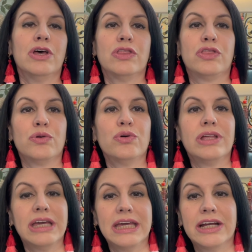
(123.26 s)
Through the
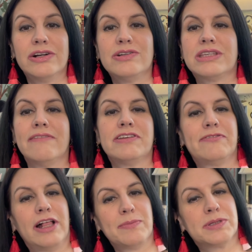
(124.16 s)
years, I've
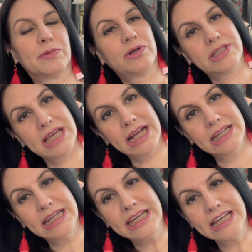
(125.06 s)
developed some good
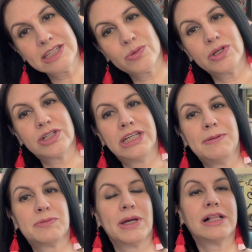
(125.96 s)
techniques, which
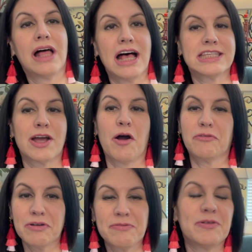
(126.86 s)
keeps my closet
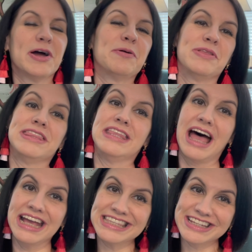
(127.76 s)
overflowing with
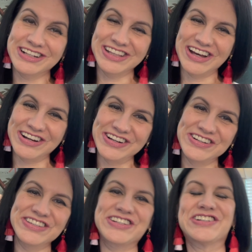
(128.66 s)
nice
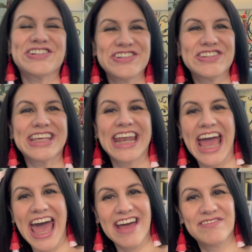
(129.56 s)
clothes, shoes, and
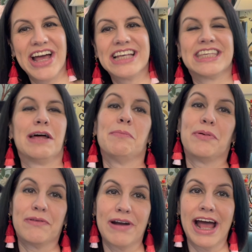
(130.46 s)
handbags that I'm
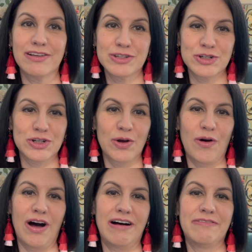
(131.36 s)
proud to show
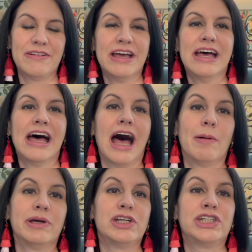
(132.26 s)
off. I'm
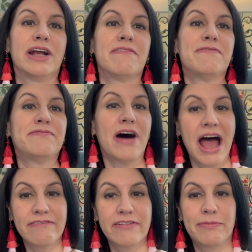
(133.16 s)
going to share
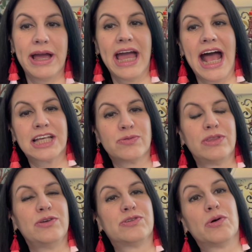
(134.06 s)
5 of my hacks with
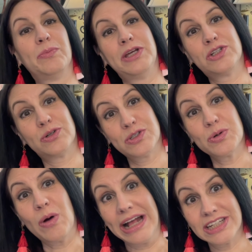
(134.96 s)
you, so be sure to
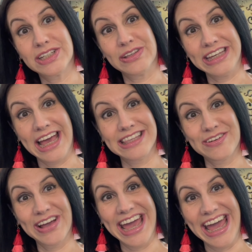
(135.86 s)
watch till the end, okay?